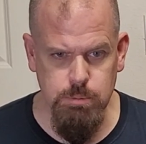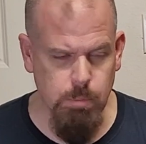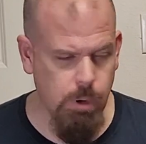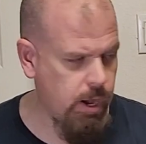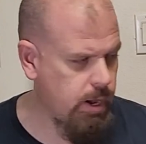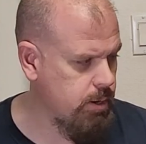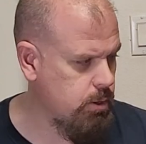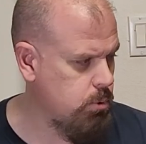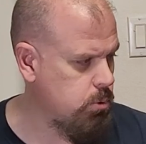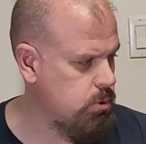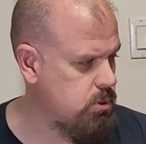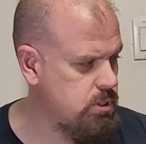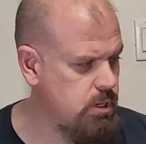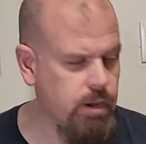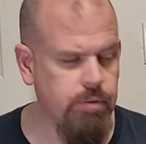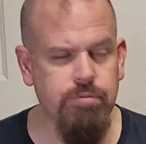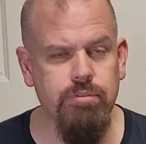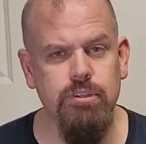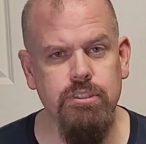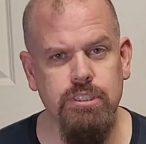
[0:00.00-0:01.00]
model is
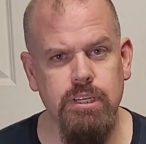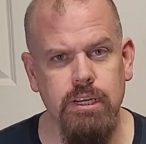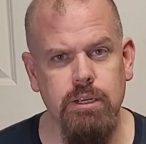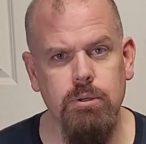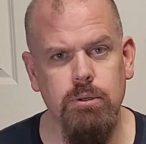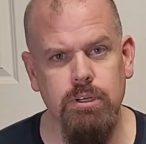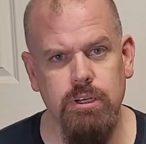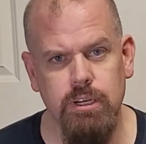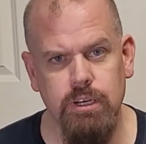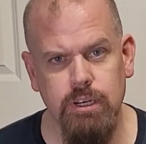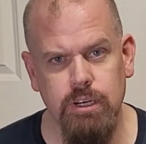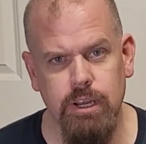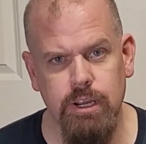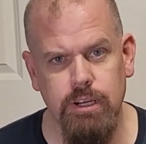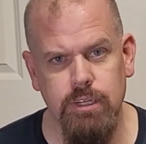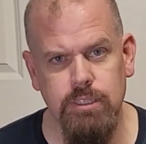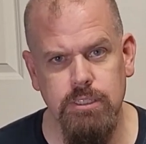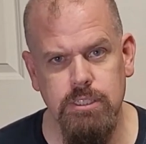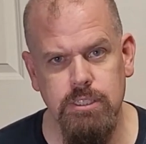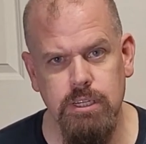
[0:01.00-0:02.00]
not for sale in the
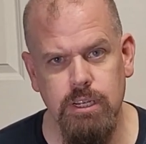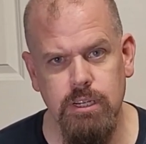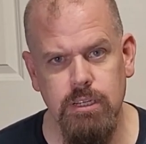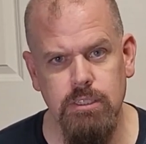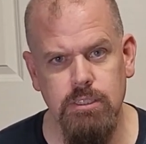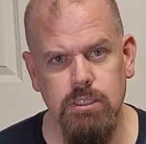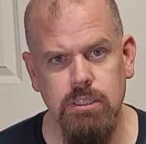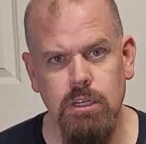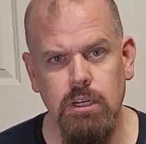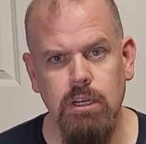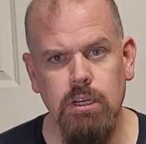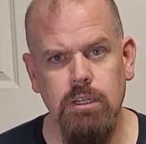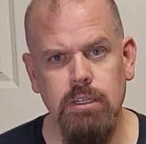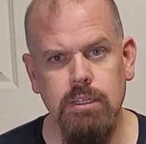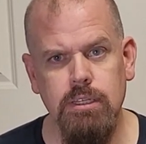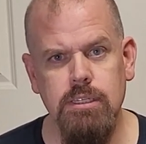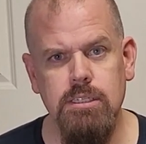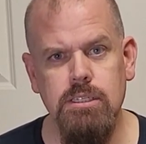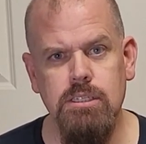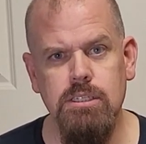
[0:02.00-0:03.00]
United States.
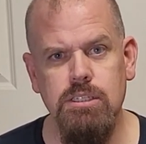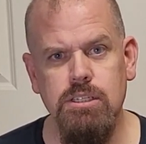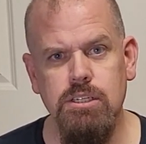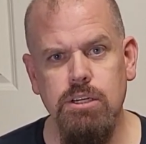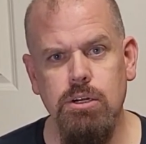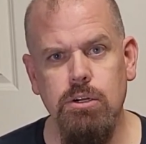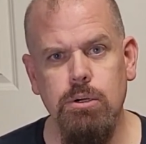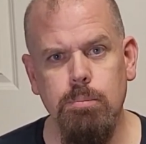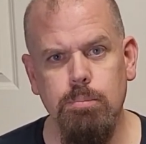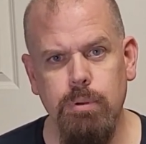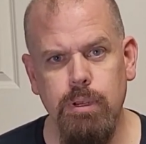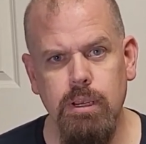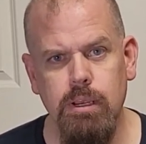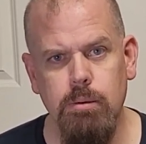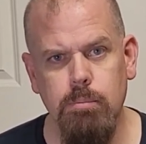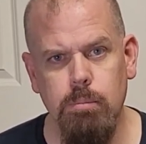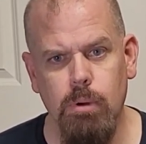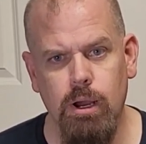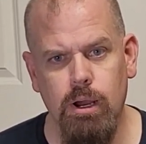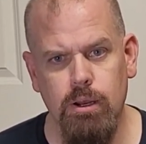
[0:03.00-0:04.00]
This is a
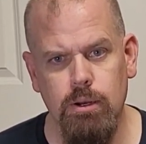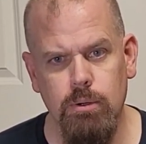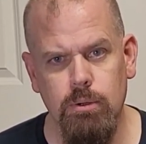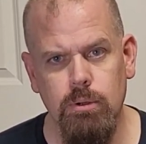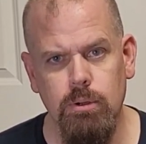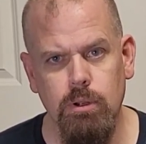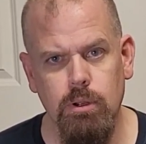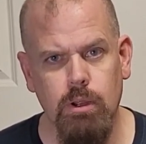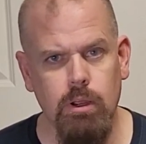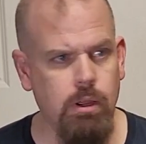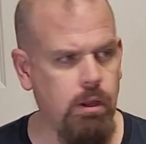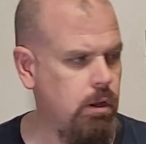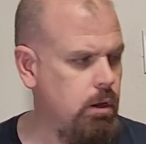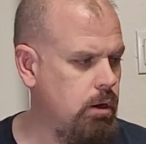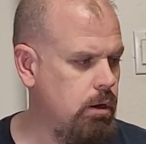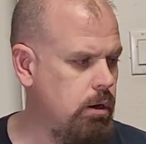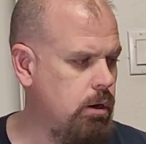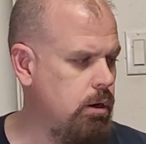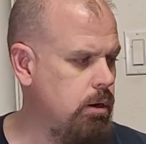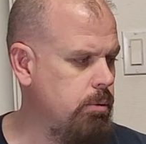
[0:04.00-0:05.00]
European model.
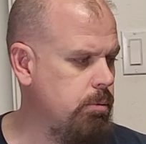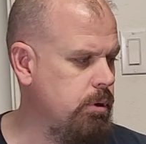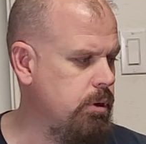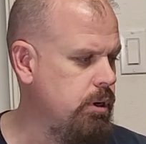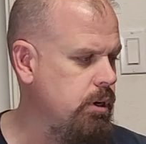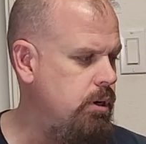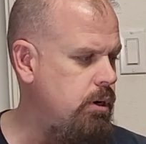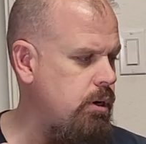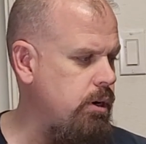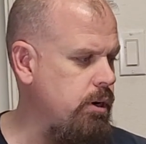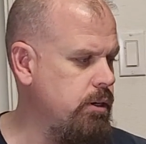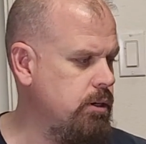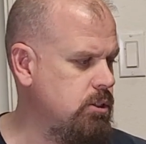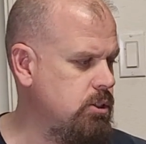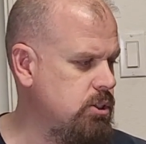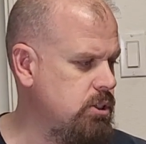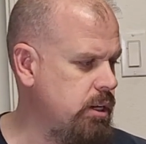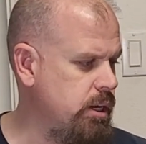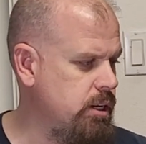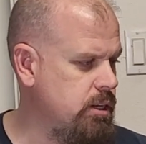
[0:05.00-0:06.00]
In the United
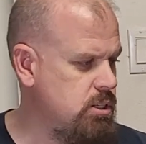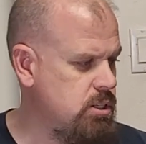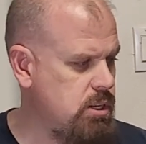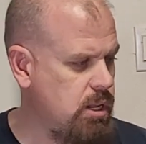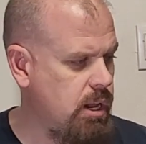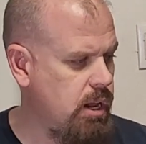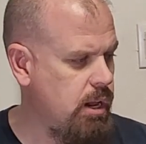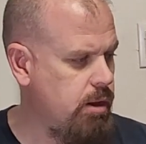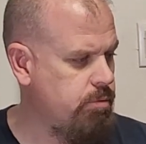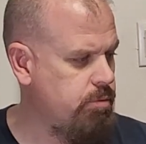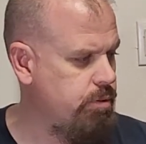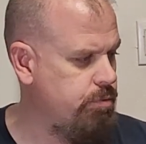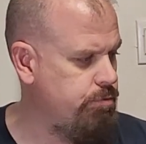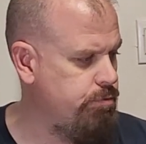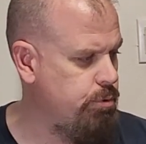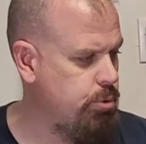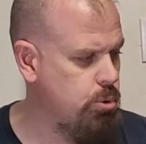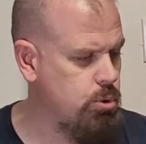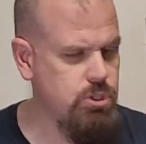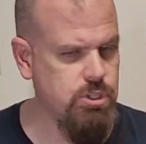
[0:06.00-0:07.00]
States, they have the
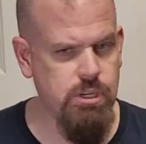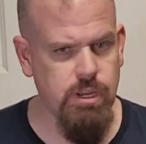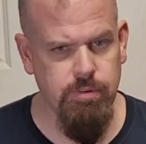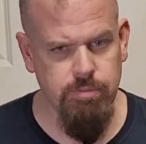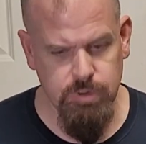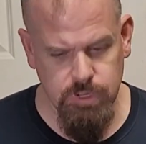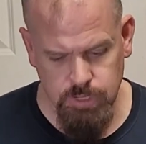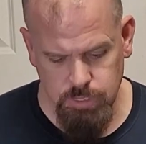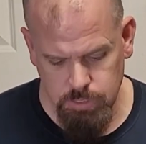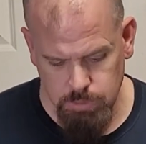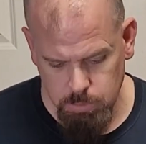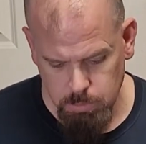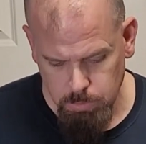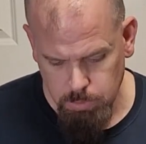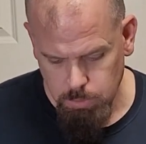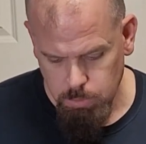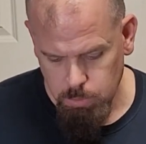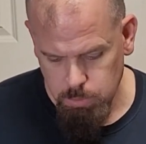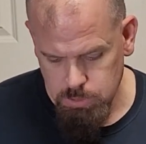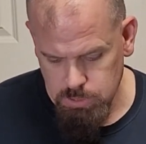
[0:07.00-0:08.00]
470,
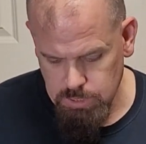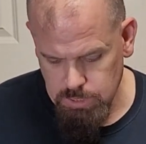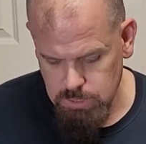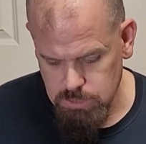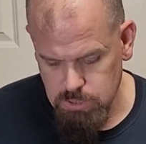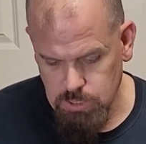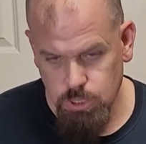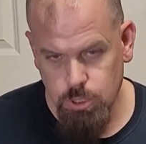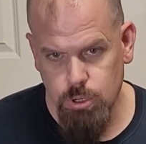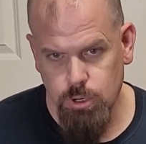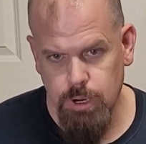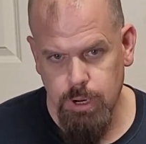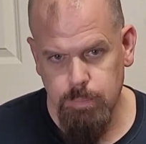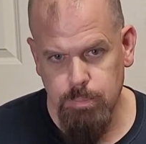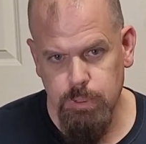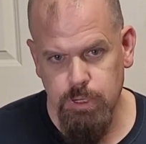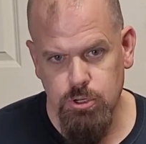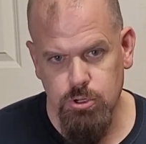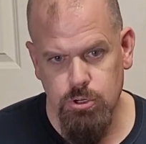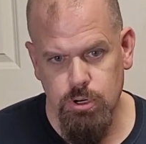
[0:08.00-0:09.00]
which has a
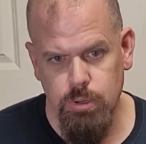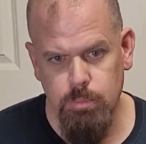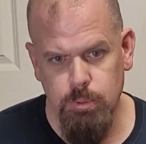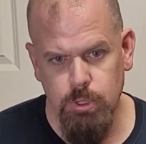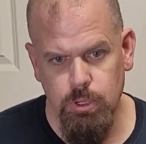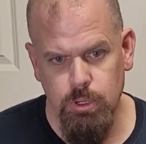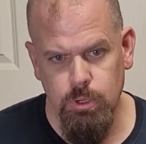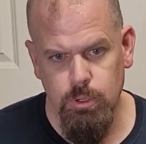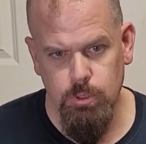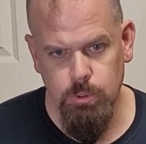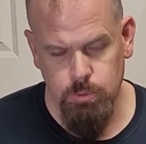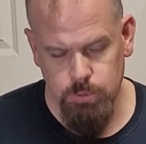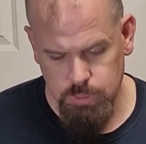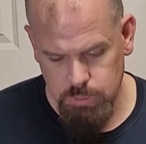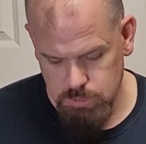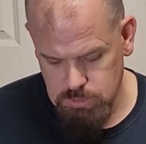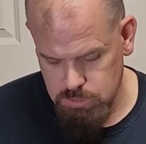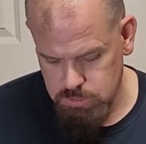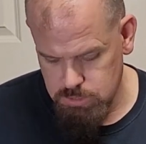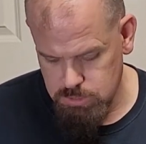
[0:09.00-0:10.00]
crappy tremolo
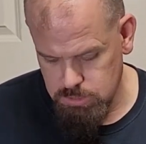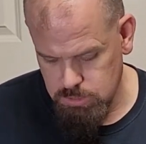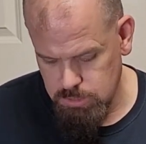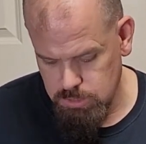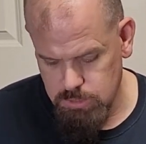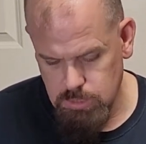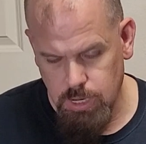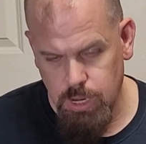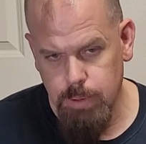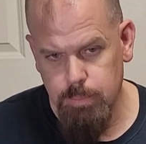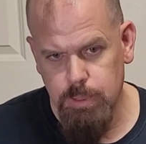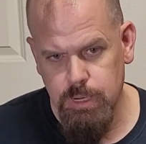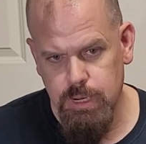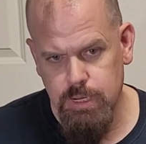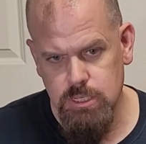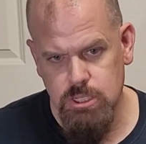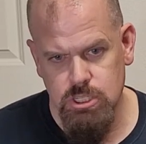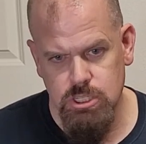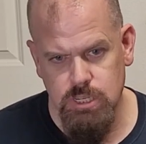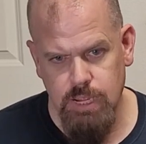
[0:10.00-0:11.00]
that's got the
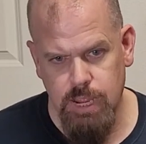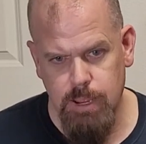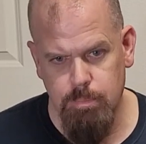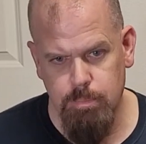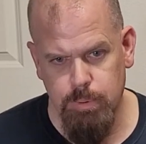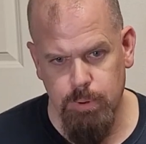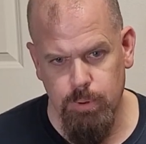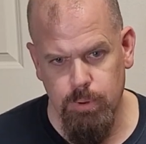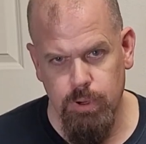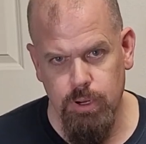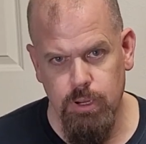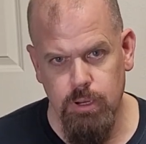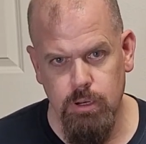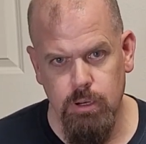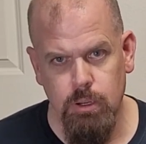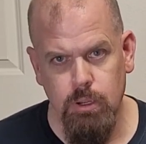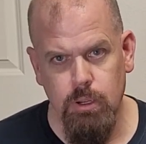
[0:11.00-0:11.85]
Ibanez stamp on it.